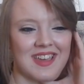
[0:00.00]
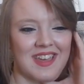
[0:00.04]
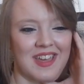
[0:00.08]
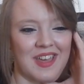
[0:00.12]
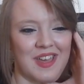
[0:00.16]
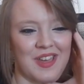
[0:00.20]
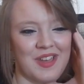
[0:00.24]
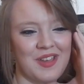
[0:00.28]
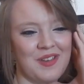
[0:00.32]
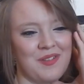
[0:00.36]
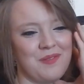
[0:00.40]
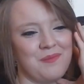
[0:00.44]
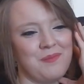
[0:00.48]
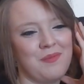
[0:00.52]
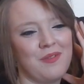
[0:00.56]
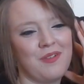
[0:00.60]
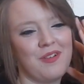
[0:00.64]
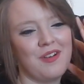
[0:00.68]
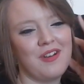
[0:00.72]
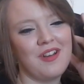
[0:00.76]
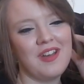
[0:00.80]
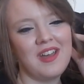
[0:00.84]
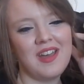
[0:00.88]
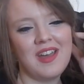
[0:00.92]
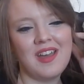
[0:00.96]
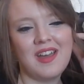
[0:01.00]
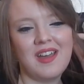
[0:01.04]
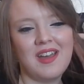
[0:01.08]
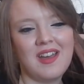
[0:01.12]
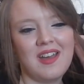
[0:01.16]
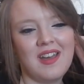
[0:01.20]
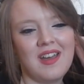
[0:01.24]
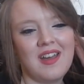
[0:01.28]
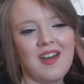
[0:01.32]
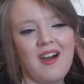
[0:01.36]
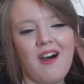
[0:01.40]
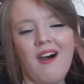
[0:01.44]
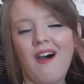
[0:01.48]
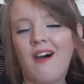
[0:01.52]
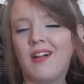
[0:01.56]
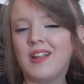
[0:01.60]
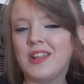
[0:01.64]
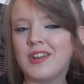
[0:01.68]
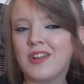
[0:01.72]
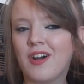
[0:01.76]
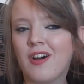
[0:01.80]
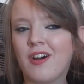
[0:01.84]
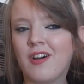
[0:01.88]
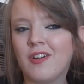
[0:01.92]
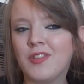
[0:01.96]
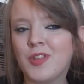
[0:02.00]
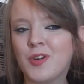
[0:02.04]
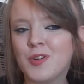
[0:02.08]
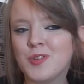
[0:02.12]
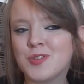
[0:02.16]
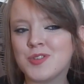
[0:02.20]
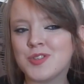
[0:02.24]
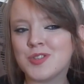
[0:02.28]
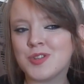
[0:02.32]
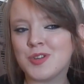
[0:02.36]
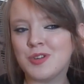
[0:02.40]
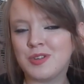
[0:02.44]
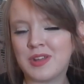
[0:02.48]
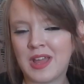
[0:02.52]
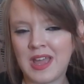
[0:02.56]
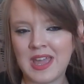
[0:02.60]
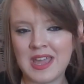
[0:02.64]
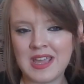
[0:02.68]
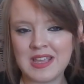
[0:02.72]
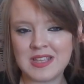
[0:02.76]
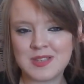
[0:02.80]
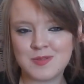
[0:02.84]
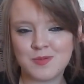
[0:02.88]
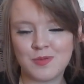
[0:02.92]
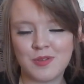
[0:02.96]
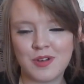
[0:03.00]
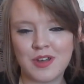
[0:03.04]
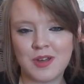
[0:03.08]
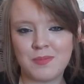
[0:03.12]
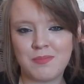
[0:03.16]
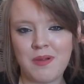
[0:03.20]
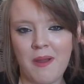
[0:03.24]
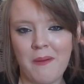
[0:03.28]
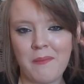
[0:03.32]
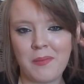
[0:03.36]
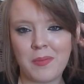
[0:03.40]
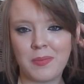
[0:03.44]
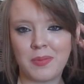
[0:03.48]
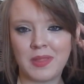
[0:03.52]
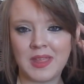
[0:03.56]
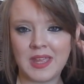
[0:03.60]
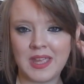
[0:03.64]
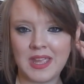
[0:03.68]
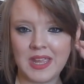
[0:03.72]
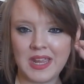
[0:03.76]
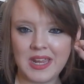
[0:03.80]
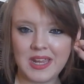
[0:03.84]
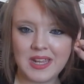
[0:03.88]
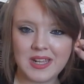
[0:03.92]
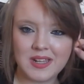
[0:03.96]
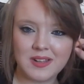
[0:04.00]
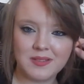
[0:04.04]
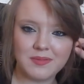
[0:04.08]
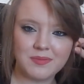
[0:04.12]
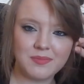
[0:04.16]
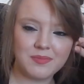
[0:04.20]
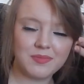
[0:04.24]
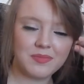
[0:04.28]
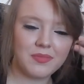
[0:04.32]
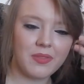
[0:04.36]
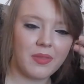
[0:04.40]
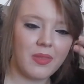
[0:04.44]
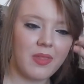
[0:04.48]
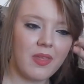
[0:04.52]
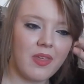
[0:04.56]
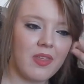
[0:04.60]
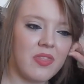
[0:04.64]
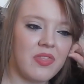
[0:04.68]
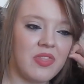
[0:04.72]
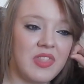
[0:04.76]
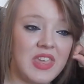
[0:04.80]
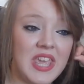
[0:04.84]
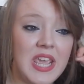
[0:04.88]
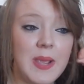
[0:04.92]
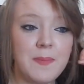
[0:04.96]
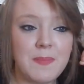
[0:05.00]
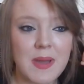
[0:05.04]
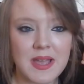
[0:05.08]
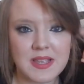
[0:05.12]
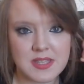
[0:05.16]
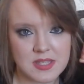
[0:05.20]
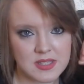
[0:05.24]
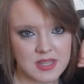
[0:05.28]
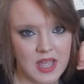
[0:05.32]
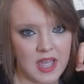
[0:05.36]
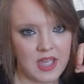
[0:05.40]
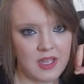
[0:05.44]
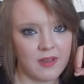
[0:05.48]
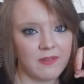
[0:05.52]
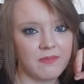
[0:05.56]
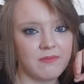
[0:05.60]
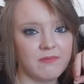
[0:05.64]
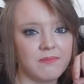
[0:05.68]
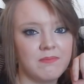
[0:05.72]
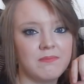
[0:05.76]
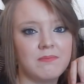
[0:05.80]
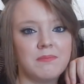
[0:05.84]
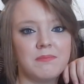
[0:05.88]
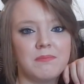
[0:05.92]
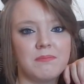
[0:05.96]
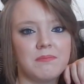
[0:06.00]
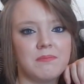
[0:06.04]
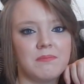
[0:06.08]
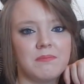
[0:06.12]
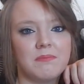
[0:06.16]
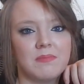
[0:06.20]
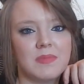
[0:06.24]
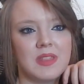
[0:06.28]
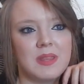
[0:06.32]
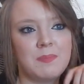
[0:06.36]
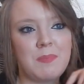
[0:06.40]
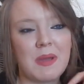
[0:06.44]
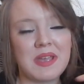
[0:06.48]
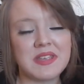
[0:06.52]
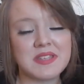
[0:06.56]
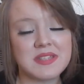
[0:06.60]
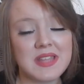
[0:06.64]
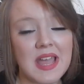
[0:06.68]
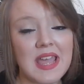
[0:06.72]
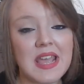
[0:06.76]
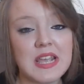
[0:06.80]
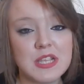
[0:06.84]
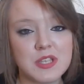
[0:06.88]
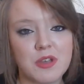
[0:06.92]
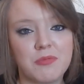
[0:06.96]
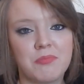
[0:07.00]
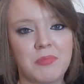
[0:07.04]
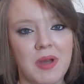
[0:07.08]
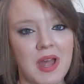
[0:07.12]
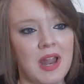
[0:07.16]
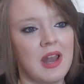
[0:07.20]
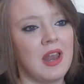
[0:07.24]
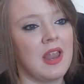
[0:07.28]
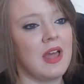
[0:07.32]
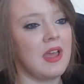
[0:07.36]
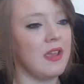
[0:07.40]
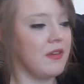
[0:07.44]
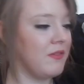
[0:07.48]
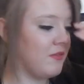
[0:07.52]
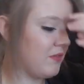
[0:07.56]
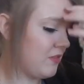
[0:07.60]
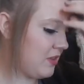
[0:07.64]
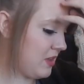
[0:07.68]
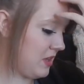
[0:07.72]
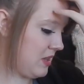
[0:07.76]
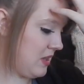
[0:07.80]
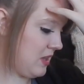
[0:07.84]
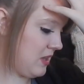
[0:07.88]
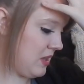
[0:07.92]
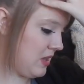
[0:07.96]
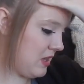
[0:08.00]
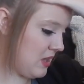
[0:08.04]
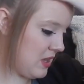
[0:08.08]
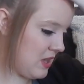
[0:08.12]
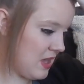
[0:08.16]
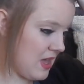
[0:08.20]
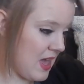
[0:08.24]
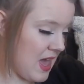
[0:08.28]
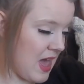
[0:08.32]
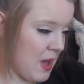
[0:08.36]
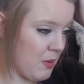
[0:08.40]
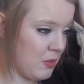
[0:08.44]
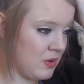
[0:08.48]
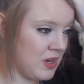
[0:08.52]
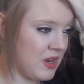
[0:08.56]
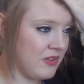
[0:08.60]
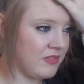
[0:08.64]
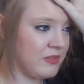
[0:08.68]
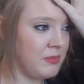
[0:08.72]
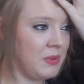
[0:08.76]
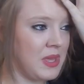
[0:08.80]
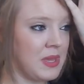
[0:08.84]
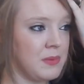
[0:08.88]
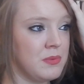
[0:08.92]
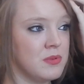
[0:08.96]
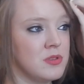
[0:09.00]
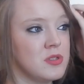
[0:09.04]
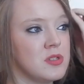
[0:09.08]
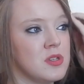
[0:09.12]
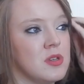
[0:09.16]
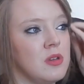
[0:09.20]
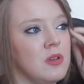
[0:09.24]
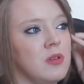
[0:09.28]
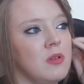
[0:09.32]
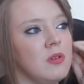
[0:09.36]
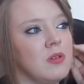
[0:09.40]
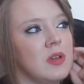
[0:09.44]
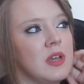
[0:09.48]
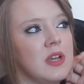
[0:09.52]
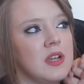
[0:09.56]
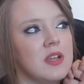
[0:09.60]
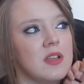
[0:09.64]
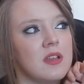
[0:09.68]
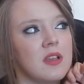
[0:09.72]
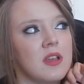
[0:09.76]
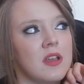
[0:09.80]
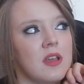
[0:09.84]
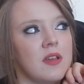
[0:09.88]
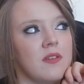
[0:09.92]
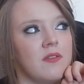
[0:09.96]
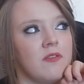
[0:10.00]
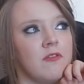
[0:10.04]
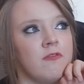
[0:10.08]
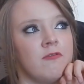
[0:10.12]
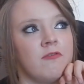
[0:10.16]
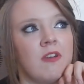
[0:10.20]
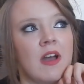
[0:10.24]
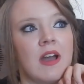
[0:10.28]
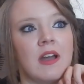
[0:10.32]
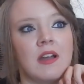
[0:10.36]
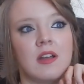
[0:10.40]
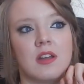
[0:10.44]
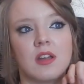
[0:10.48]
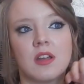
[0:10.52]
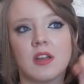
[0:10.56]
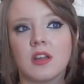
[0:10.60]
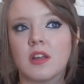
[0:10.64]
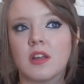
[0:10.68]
But all in all, those 2 days were probably the best days of my life. I would never be able to thank